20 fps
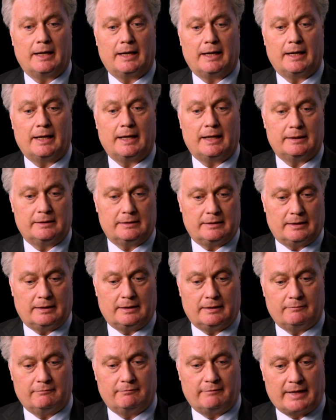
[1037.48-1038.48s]
and
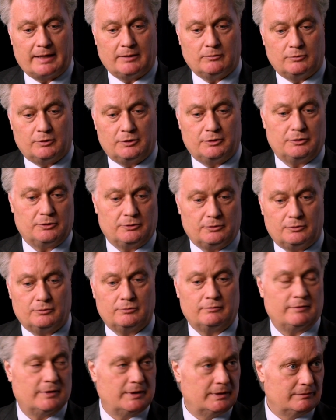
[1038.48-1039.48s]
they would
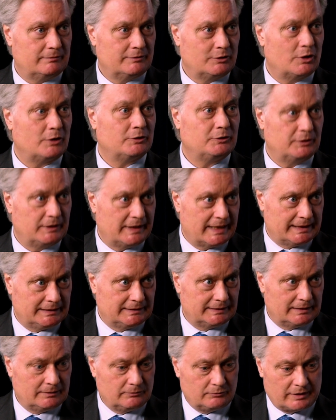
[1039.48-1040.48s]
do the
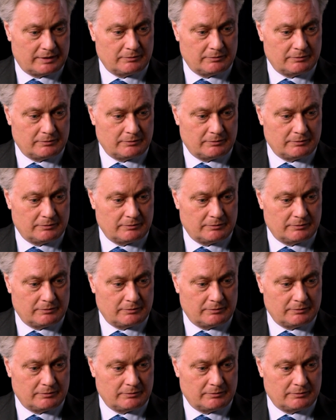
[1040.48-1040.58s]
conjugation.